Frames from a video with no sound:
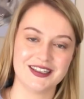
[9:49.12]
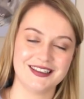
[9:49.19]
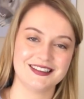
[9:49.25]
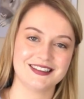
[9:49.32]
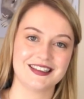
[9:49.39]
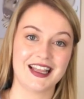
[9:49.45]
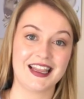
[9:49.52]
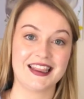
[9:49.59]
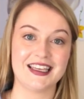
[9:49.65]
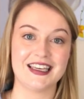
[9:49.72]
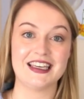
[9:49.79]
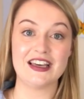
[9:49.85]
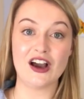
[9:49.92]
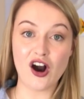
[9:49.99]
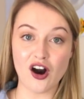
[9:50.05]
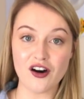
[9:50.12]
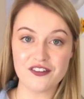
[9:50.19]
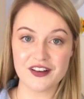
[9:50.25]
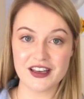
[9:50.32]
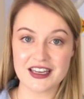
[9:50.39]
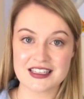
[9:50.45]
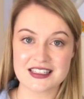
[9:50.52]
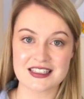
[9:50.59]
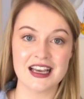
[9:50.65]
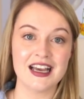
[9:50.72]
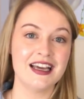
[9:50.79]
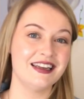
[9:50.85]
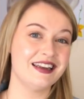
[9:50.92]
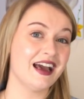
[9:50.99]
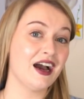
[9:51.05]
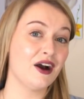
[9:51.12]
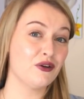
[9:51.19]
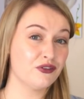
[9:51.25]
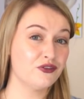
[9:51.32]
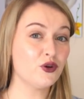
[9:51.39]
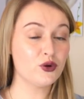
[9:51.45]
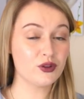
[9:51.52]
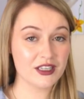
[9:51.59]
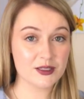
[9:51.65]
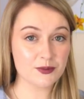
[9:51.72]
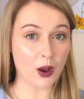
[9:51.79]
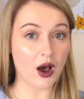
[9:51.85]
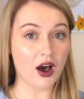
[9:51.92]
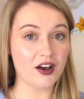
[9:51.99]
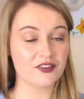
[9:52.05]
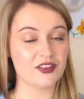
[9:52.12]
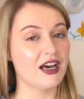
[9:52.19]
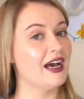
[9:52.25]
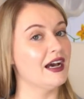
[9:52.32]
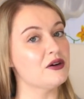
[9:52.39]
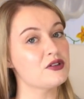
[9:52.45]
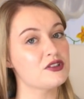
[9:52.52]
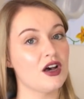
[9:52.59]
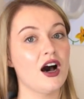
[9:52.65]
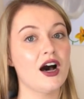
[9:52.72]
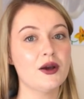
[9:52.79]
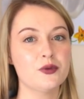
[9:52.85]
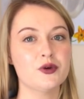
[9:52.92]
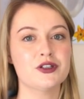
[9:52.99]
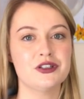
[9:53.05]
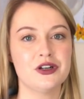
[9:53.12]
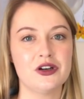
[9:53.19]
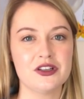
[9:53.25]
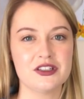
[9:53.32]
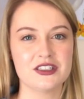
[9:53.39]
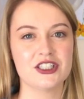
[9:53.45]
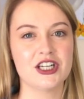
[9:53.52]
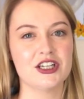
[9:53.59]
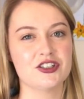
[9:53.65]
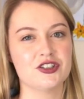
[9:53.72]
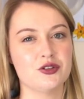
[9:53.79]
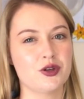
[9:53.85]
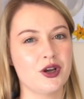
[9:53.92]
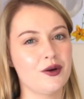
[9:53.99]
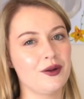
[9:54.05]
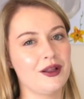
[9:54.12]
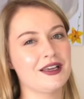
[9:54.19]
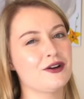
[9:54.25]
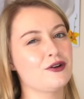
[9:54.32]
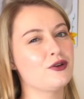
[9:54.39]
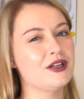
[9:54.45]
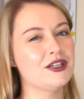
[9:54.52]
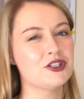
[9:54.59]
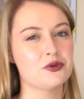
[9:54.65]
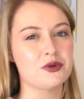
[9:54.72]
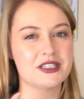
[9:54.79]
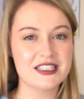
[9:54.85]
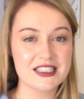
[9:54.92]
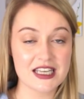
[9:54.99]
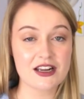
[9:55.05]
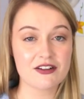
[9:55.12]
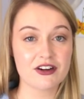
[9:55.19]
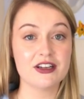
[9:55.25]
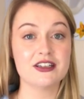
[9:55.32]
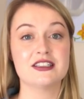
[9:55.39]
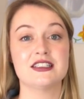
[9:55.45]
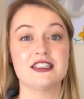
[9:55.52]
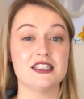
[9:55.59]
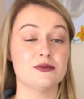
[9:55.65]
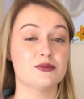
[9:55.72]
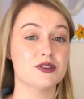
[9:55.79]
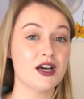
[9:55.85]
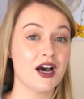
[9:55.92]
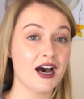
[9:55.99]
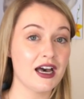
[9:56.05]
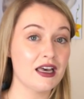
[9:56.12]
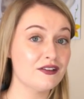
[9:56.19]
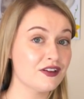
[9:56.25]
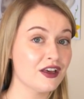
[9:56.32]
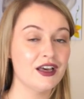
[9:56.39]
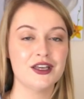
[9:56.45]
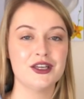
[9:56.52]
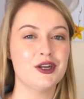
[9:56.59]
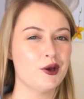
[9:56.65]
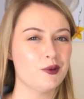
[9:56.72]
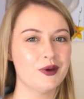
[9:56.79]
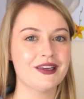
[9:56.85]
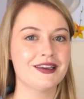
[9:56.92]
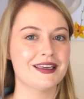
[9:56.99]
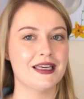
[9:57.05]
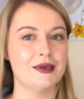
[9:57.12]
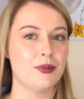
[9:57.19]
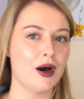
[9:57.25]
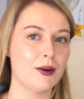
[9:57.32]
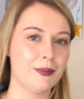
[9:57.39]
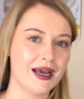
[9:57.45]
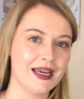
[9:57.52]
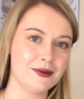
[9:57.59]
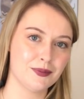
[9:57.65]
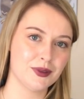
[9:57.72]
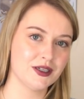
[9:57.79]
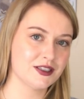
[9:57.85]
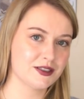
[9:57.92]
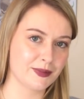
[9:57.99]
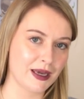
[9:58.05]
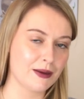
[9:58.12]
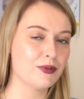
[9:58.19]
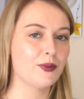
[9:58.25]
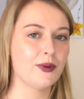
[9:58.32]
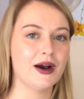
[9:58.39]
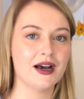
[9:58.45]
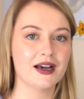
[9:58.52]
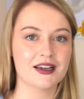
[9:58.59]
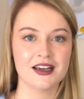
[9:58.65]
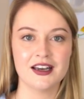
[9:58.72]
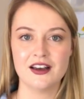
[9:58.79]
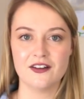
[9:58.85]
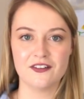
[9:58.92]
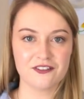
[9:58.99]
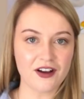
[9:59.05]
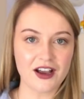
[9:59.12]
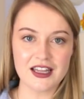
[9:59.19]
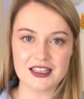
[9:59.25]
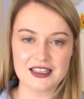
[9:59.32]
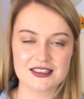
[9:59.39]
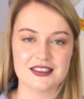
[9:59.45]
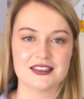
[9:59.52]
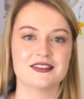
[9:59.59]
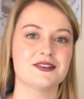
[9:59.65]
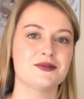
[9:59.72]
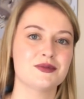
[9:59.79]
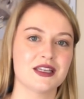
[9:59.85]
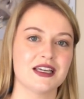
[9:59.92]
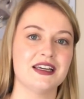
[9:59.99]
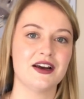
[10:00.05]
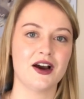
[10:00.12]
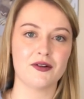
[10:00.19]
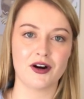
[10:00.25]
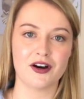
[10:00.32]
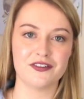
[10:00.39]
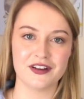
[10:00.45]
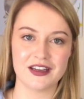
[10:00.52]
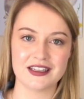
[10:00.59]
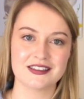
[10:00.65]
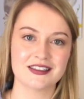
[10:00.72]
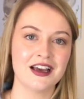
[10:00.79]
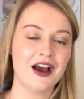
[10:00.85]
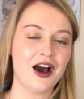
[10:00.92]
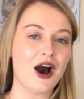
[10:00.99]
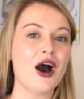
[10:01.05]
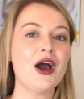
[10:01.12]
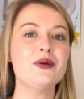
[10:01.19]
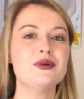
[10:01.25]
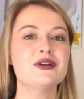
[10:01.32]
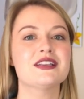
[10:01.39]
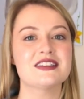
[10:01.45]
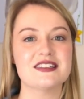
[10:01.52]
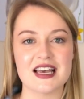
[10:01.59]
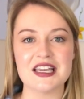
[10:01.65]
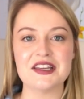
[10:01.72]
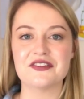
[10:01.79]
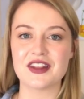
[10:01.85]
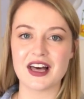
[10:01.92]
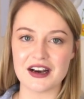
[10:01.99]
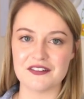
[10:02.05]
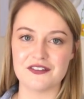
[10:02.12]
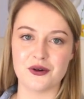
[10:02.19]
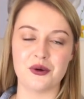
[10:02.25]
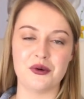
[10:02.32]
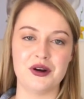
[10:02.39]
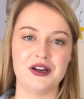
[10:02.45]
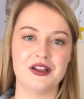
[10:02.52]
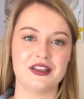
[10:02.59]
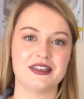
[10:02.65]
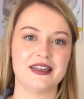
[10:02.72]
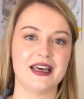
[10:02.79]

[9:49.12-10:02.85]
is the office. Now, for this part of the house, I would not suggest you go into a serious deep dive. We can keep our papers, paperwork filing systems in our office. I would save that for another